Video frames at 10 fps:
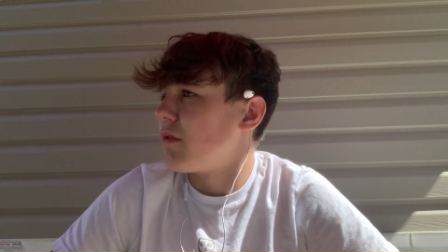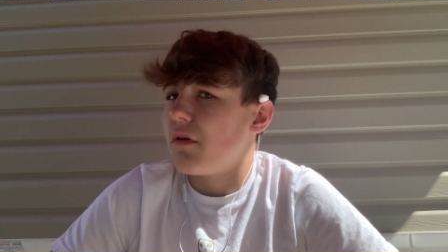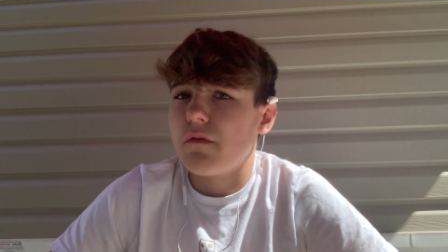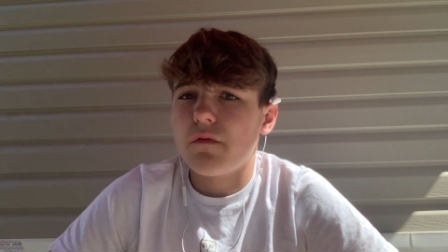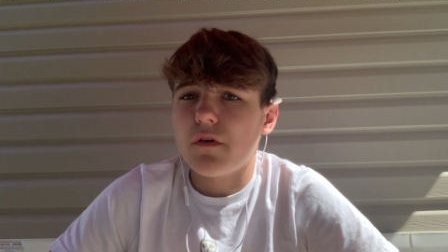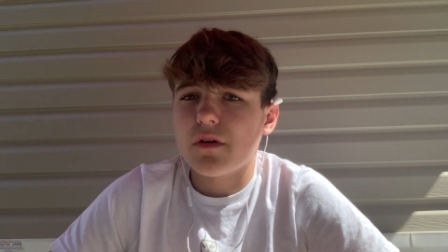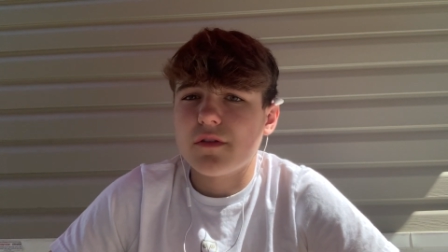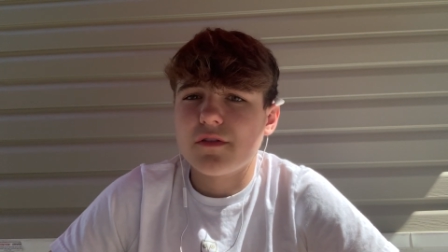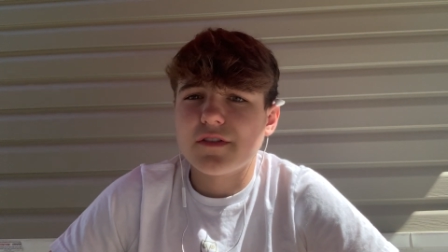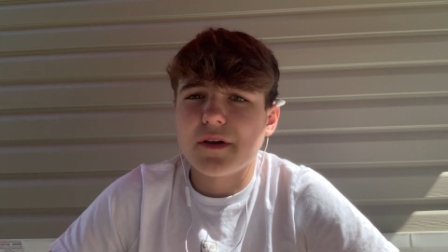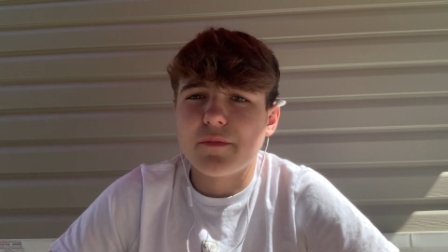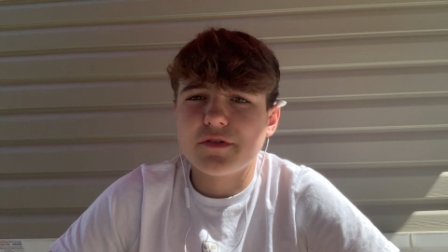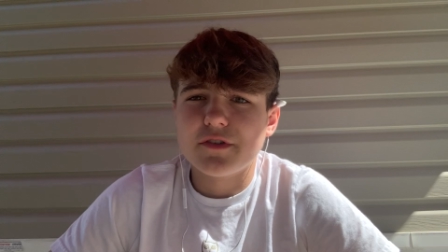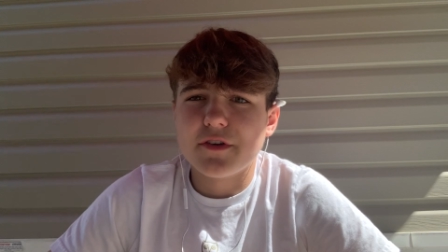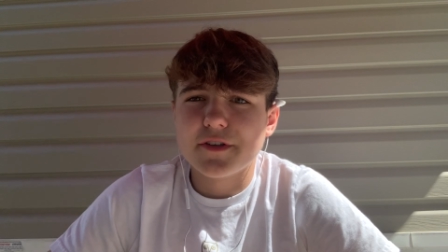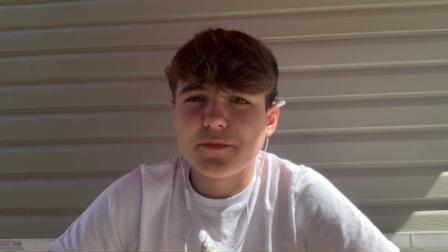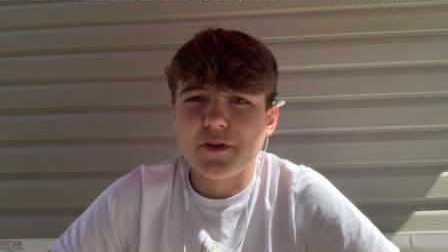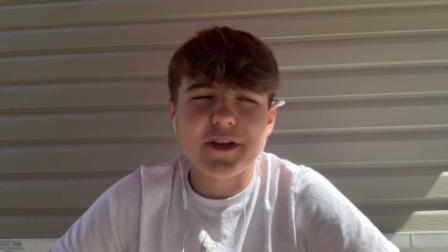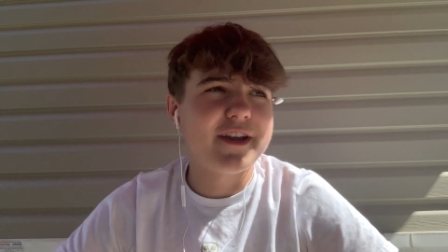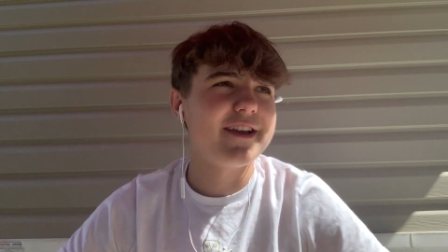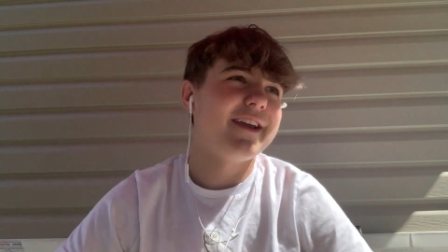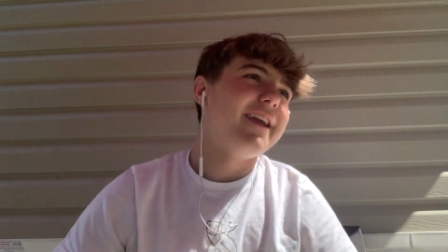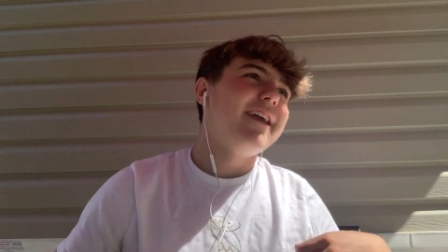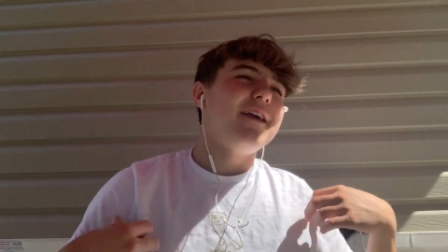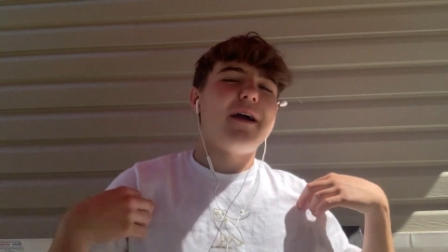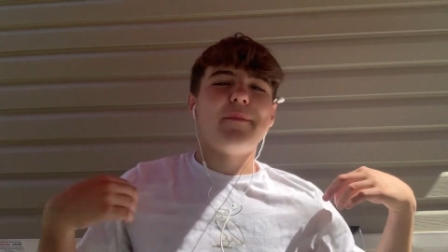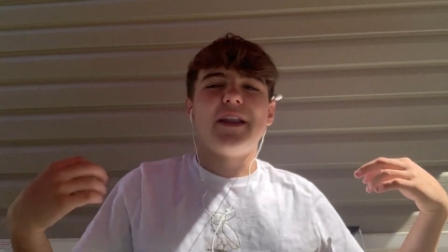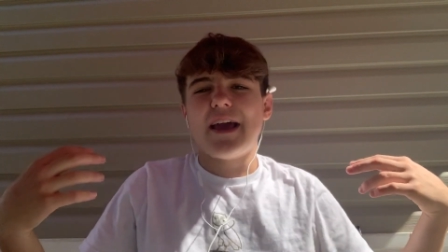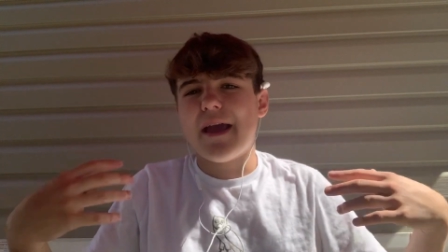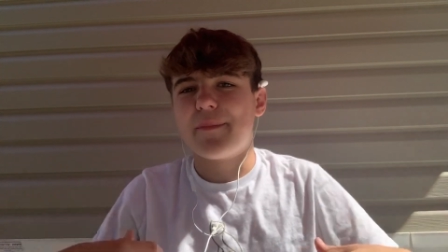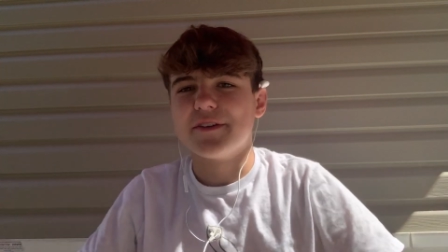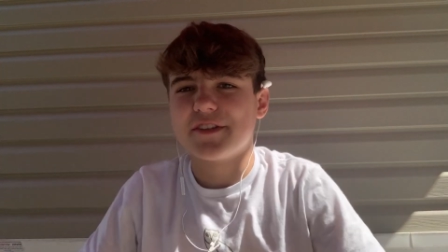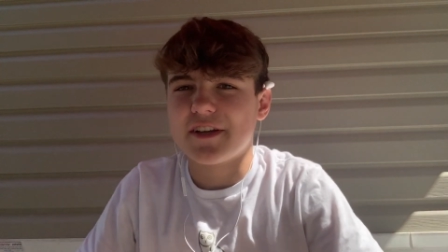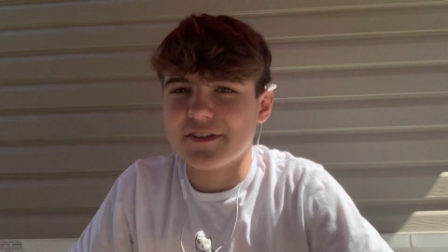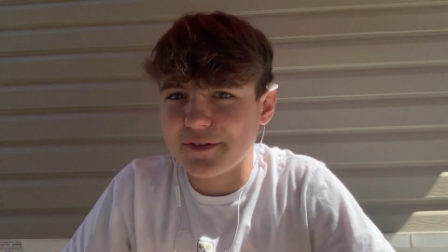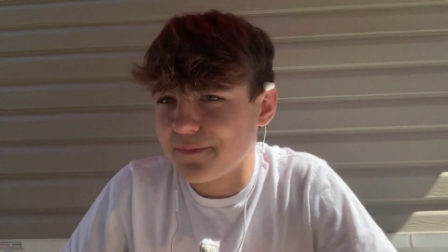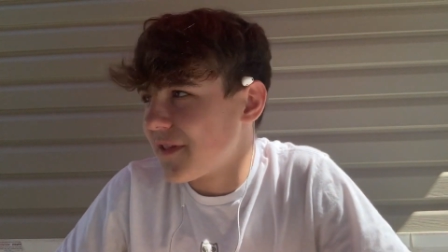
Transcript: The fuck? It's like a bunch of dogs barking. I mean, I am outside, so...